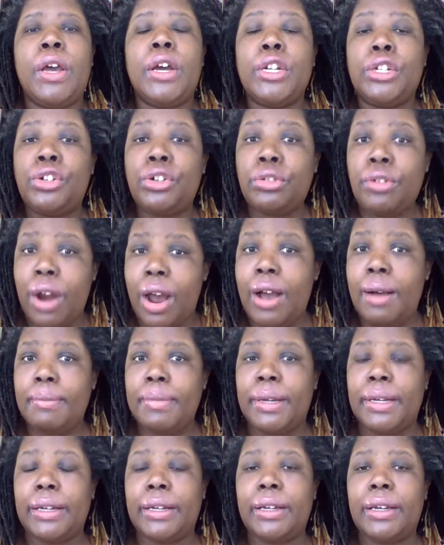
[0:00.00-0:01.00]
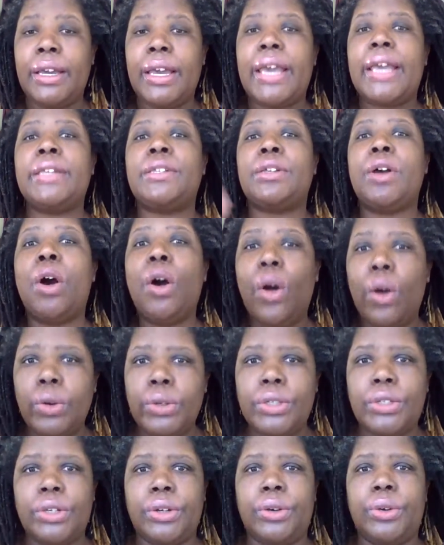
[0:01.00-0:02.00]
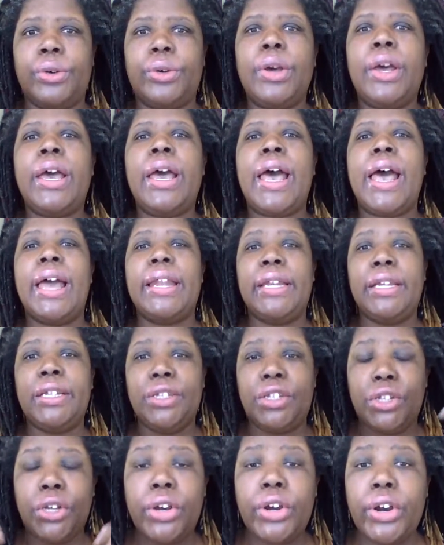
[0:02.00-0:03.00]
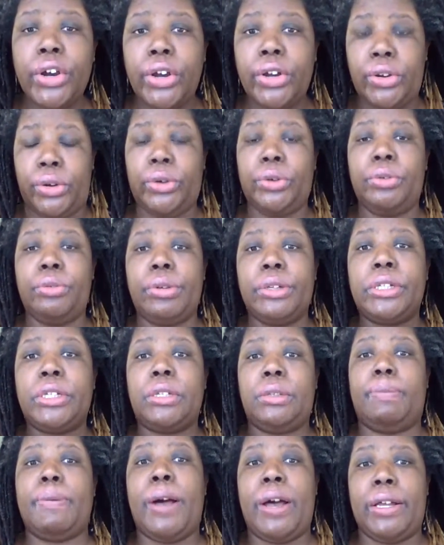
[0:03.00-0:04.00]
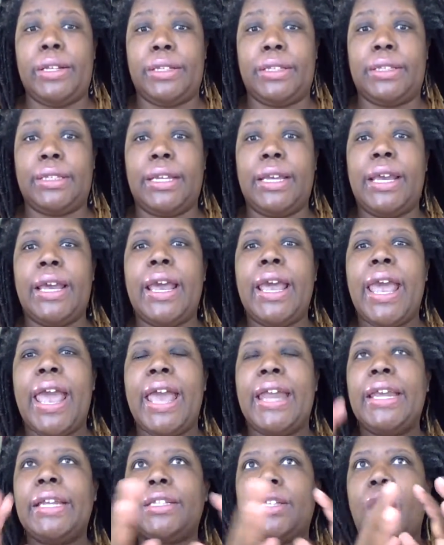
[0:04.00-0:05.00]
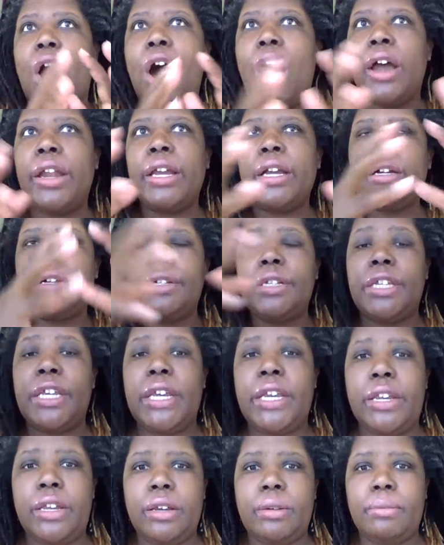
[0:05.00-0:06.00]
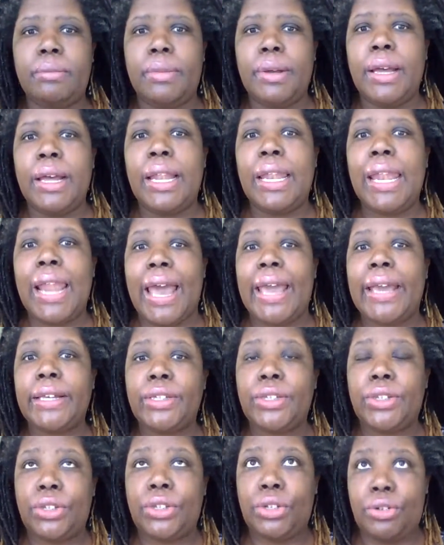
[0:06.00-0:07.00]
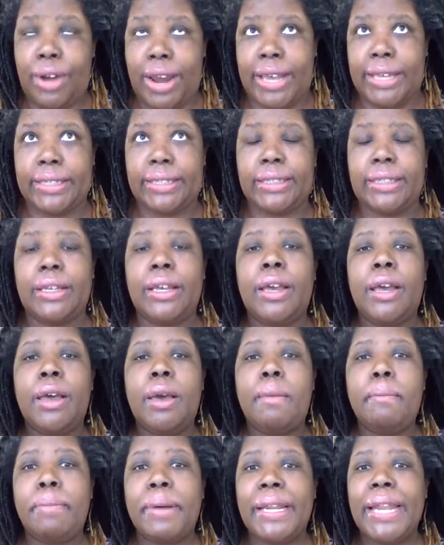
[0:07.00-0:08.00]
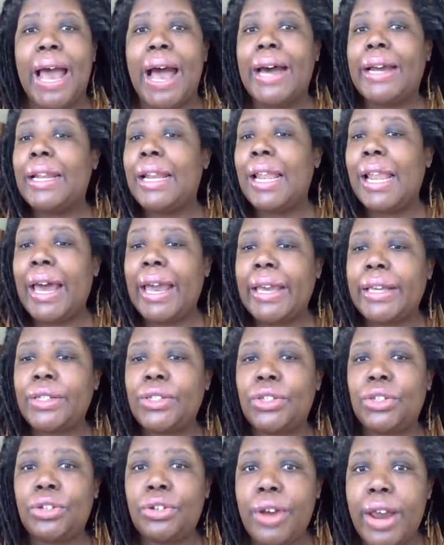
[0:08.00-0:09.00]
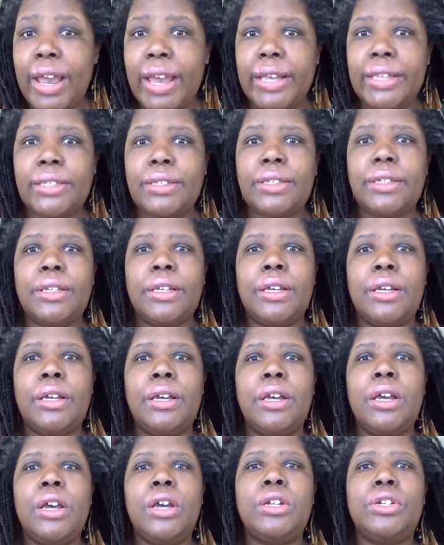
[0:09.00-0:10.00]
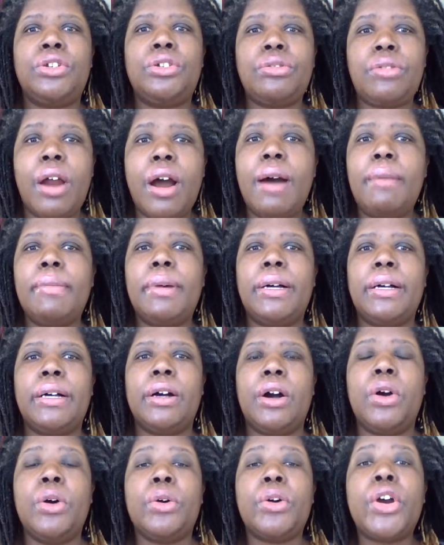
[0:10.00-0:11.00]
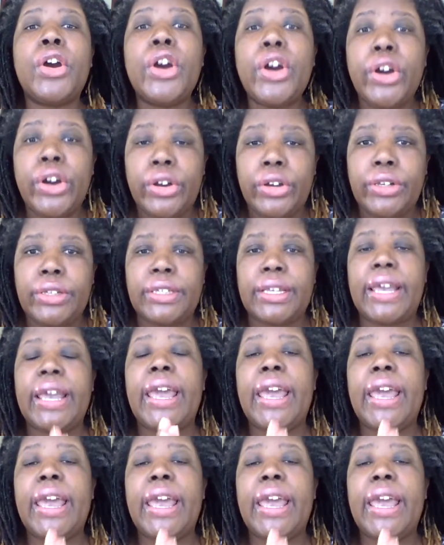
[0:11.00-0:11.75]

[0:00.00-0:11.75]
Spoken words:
trauma is also an internal response, and it's on a continuum like stress. But unlike stress, trauma occurs